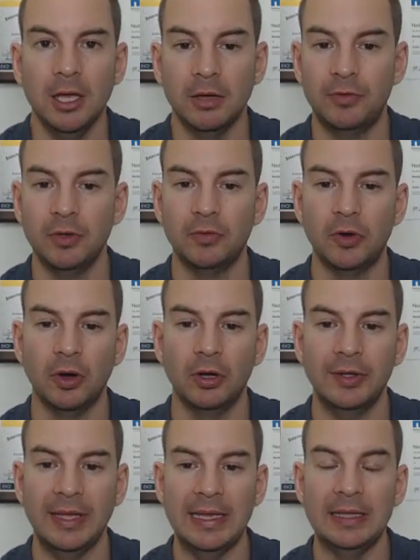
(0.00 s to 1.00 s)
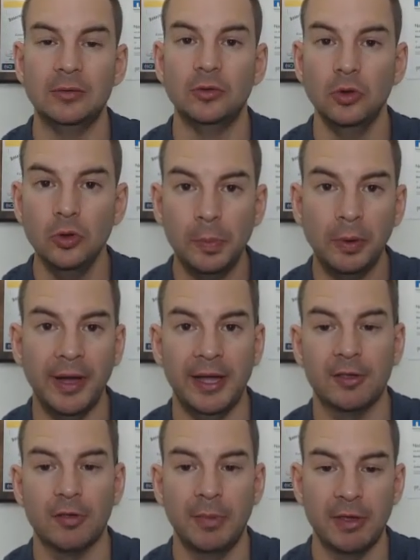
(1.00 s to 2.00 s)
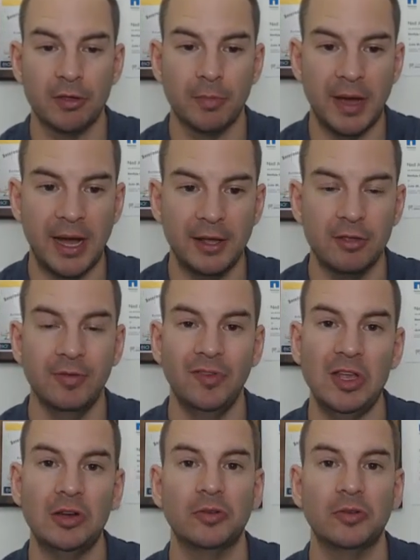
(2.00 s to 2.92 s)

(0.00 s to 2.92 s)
If you've got a duplex mismatch then the